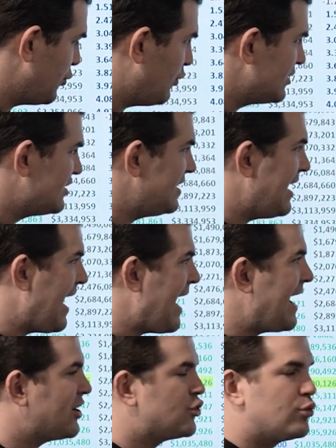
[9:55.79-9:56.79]
What's the
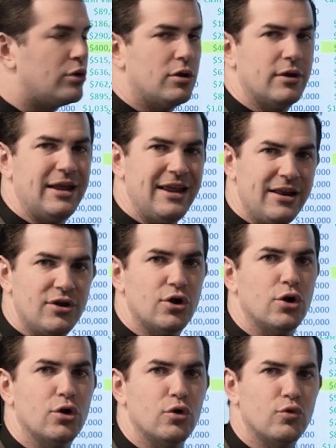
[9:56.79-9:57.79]
actual
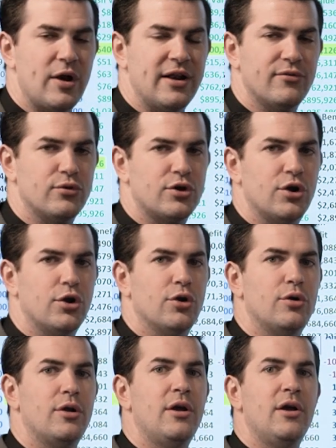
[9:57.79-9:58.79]
internal rate of
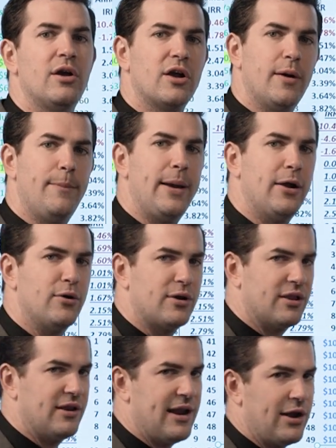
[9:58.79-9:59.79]
return compared
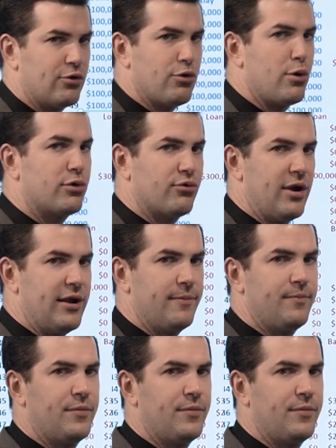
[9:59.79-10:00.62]
to the net growth rate?